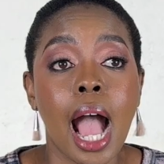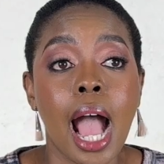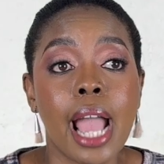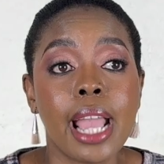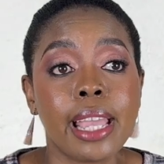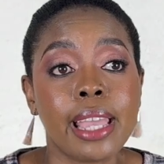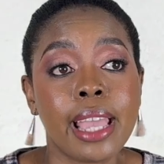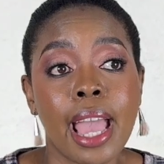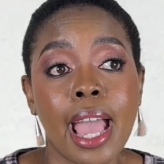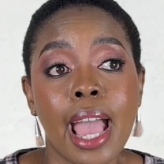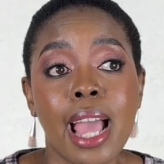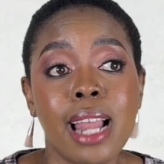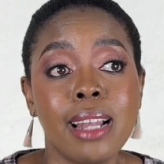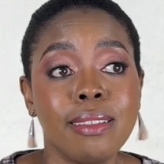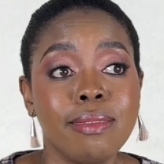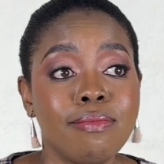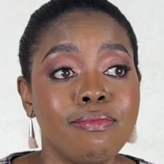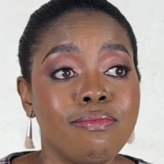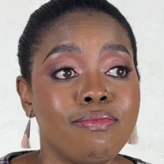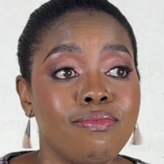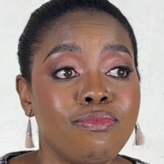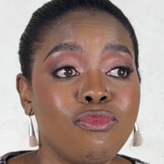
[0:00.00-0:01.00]
I
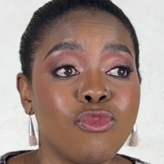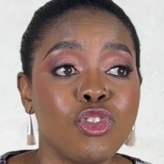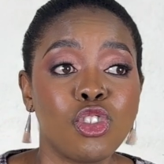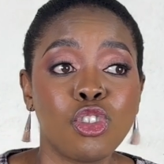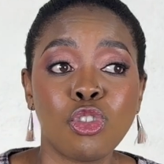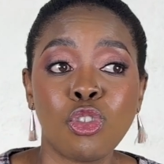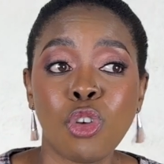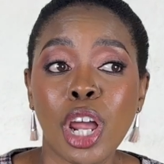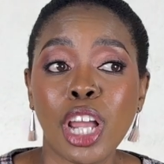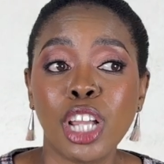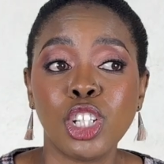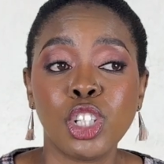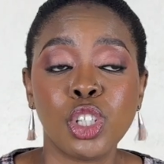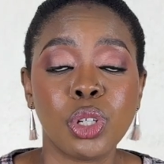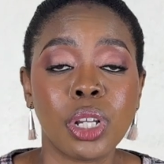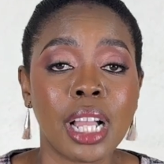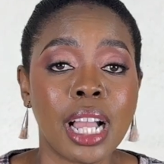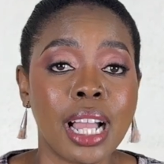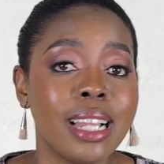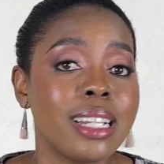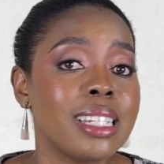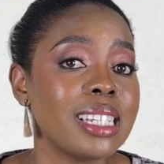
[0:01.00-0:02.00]
can try to
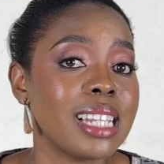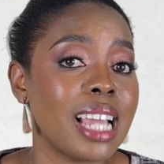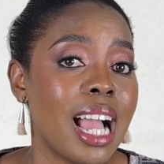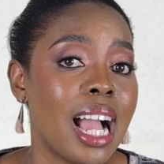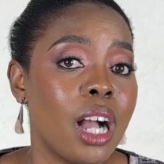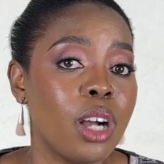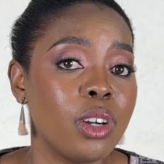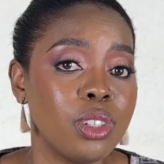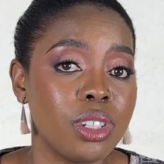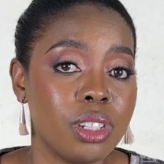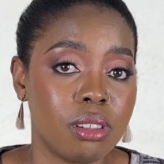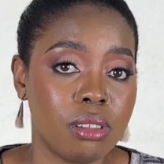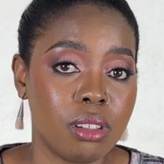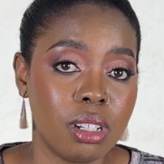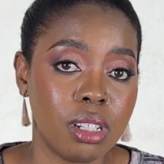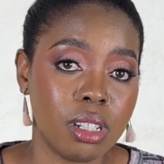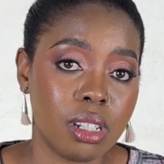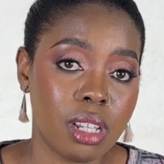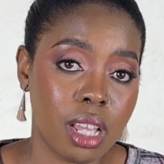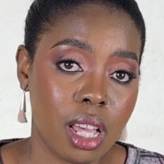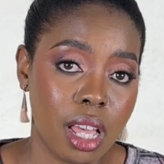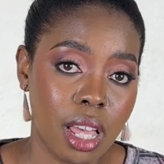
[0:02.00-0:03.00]
cut out
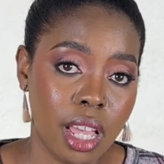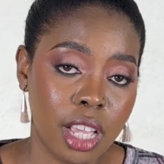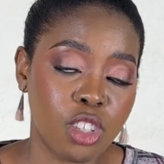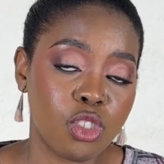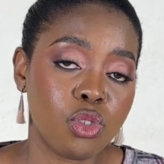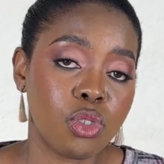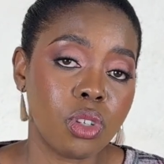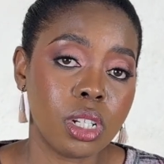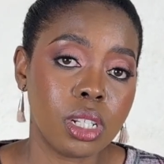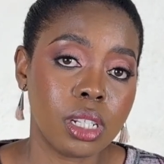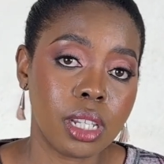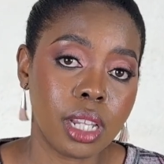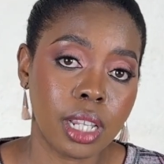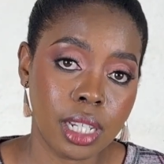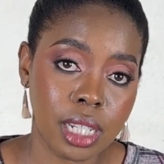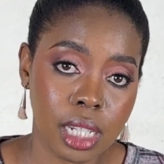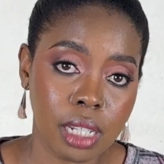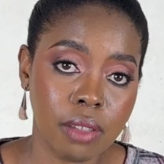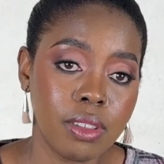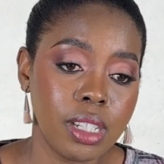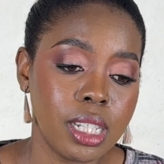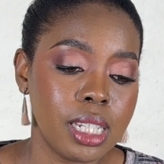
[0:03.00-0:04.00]
extra
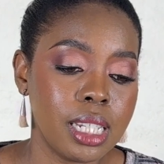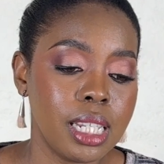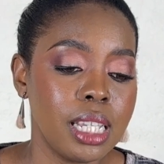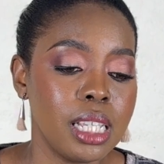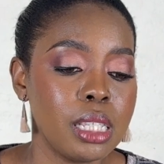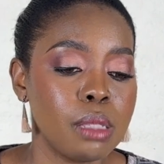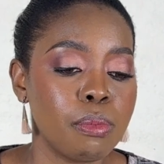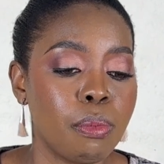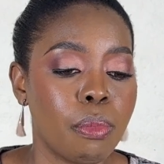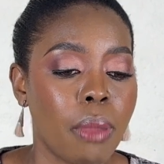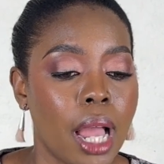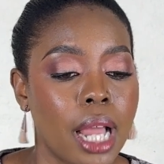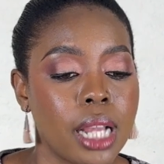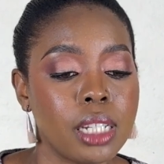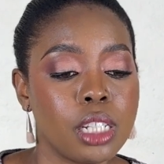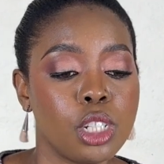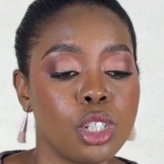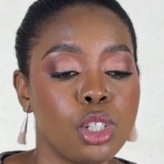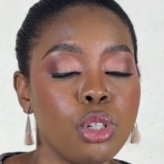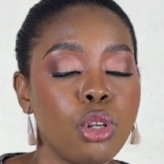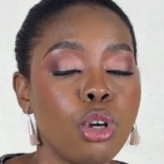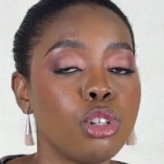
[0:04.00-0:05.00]
activities,
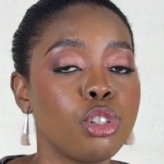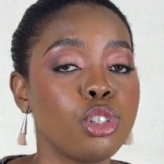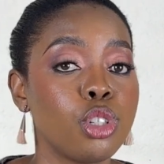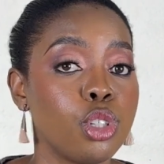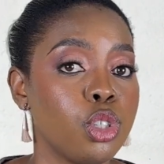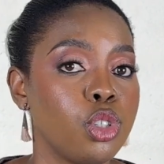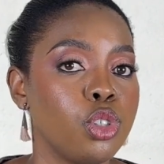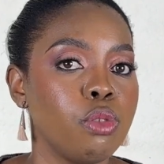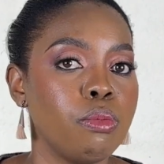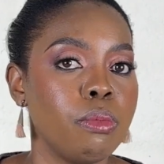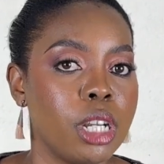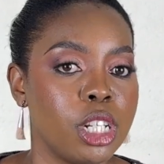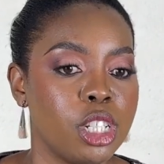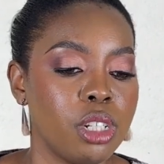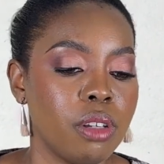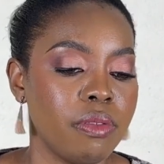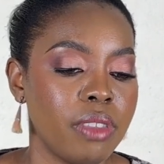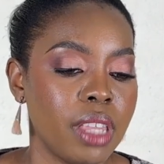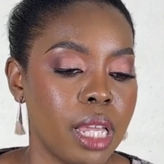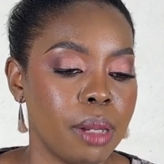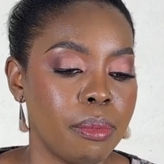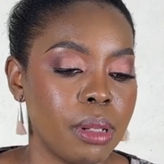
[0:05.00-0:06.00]
but not too much
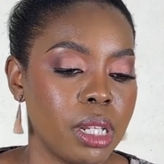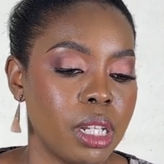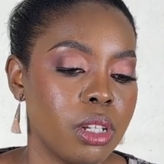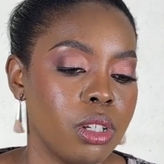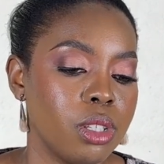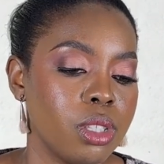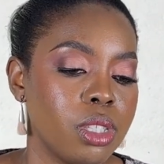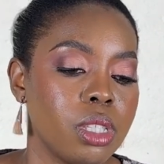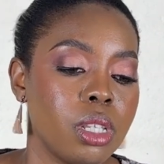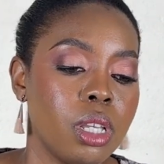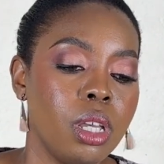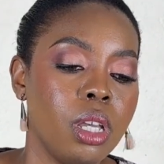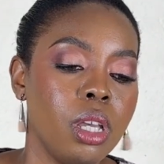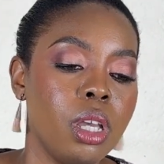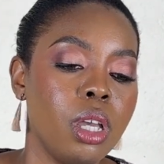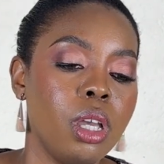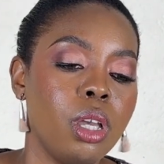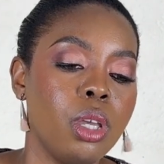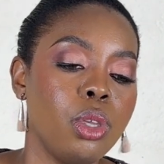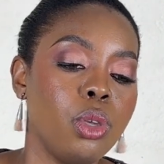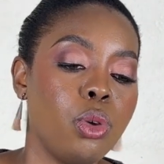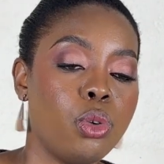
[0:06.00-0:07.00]
of that, because
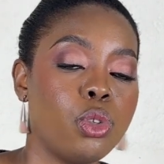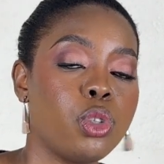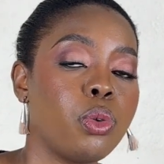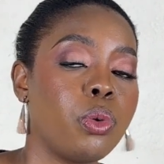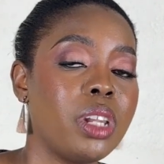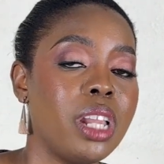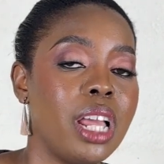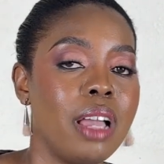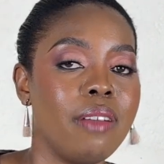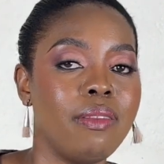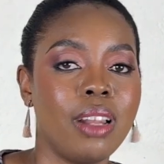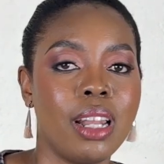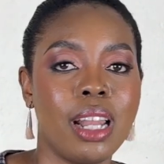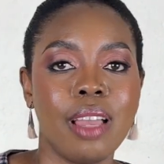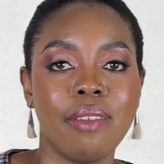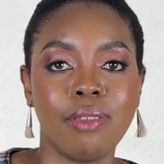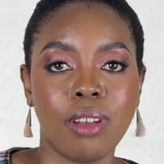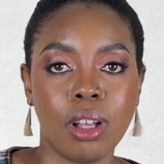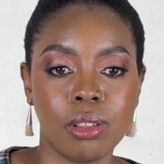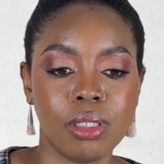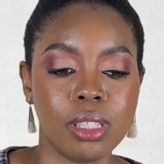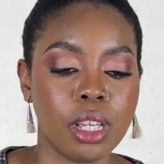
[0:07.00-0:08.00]
you also want to have a
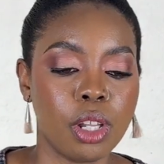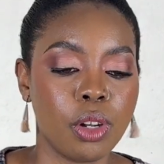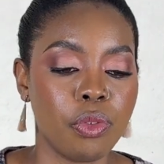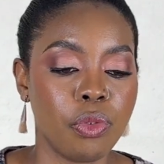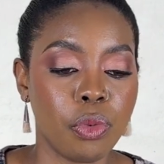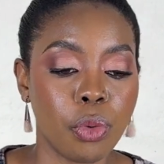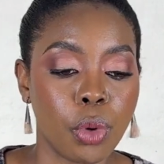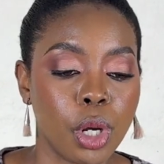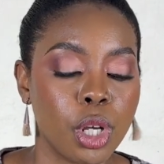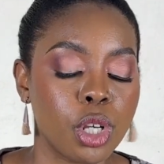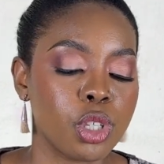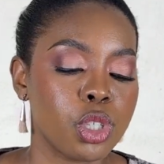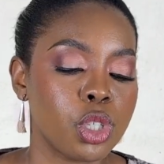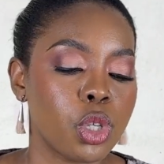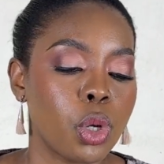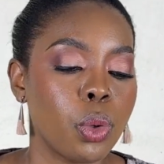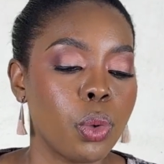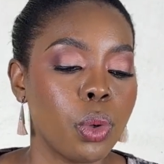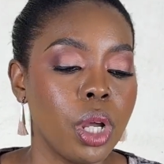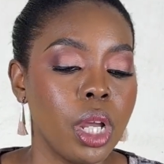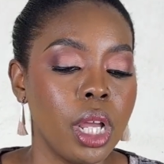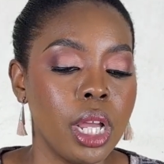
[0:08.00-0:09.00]
life outside of work.
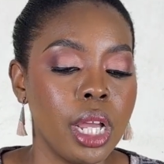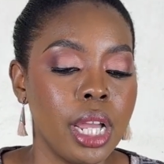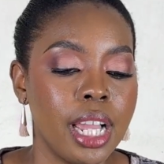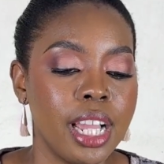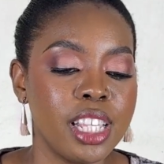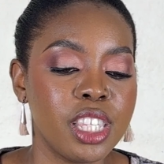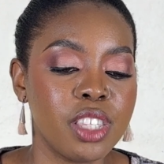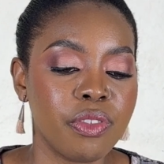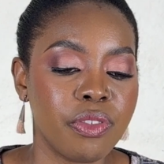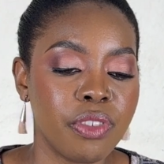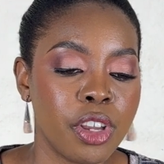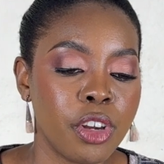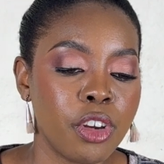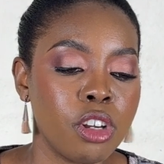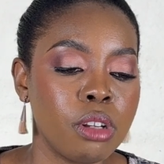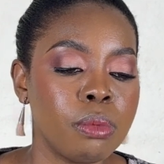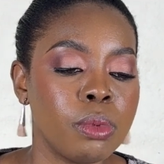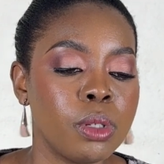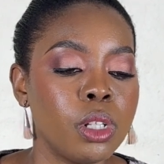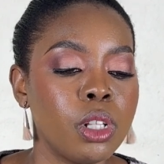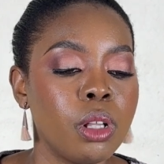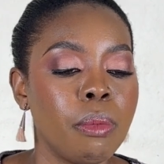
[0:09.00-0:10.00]
So it's
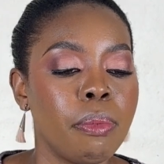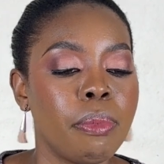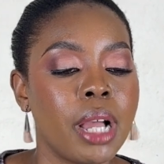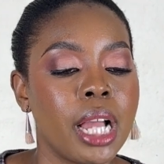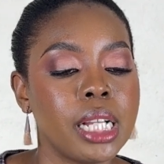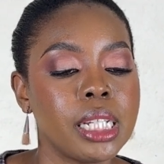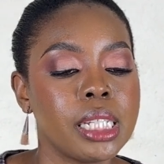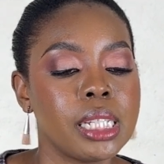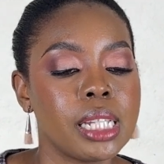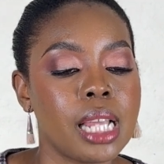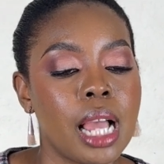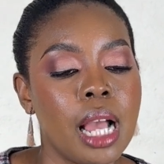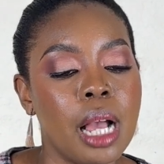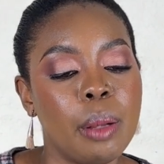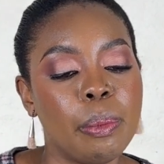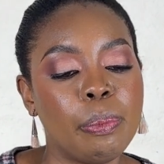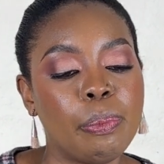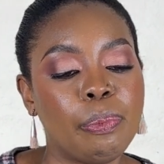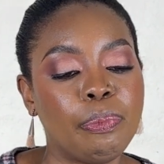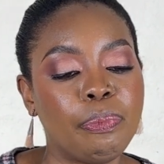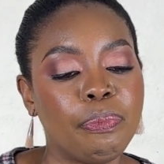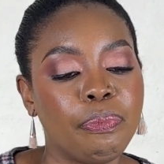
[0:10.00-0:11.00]
variable, but
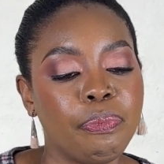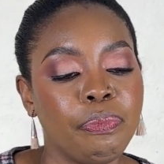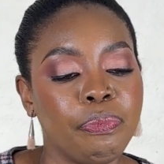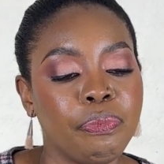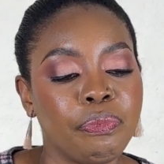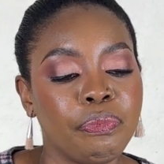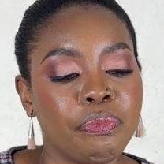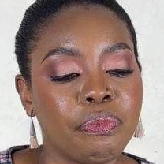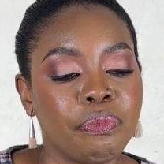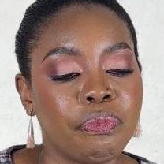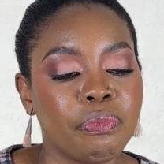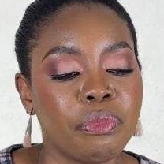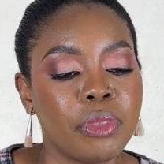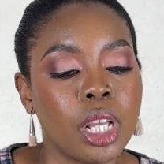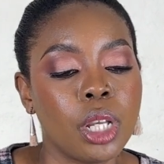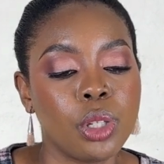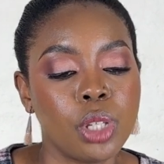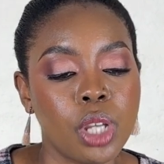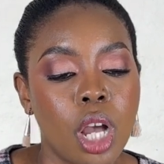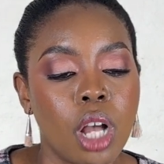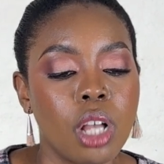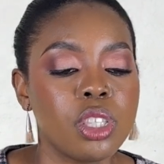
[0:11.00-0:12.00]

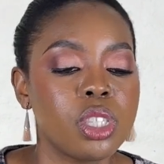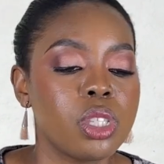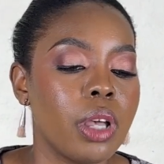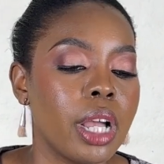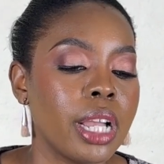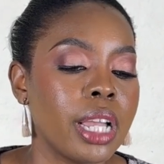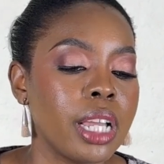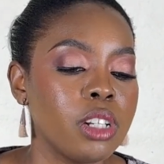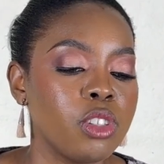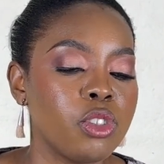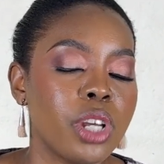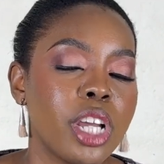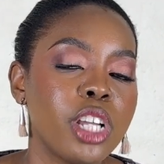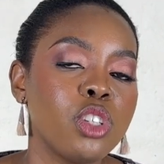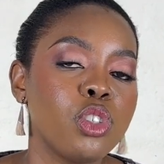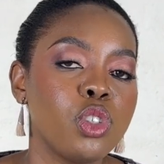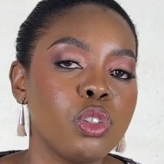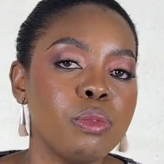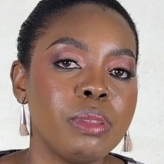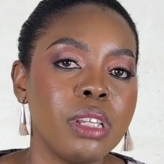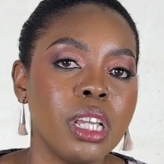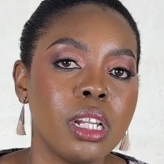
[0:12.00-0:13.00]
so I can try
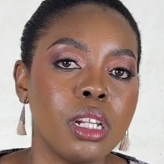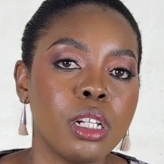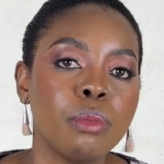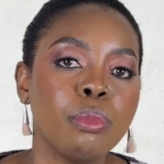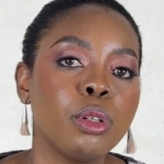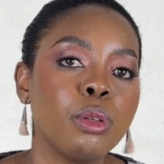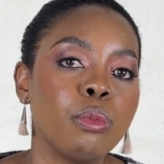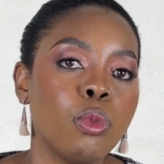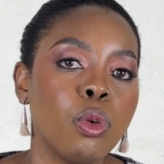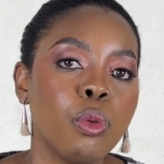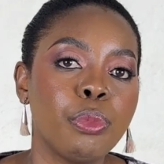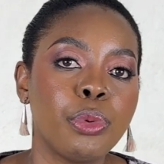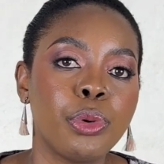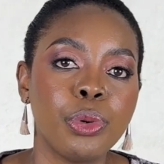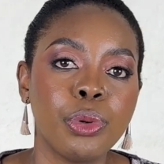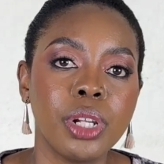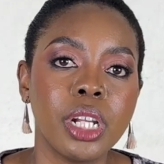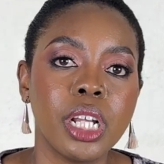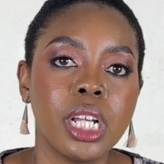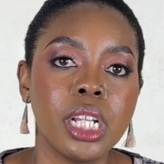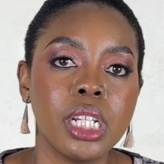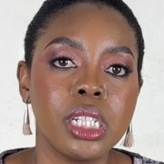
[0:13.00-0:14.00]
to be a little bit more
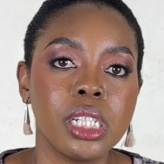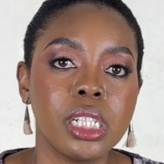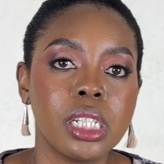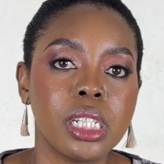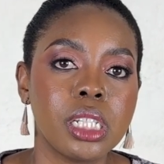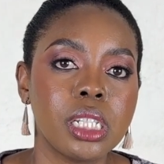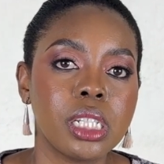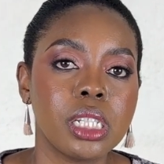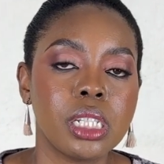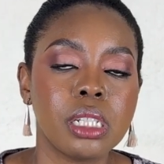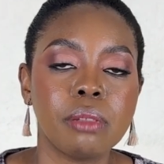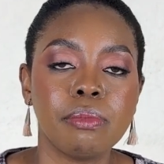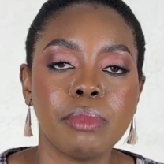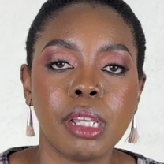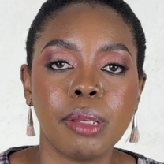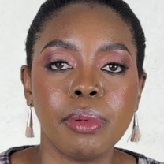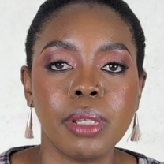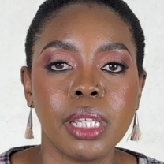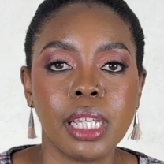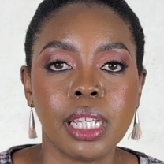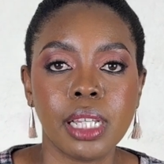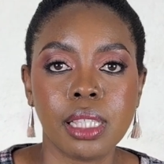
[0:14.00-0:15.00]
prudent,
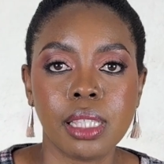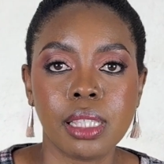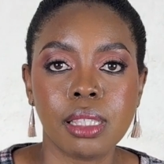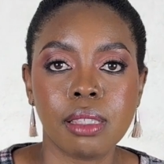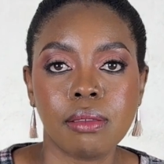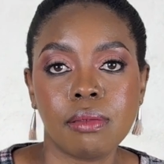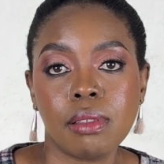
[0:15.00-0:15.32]
maybe get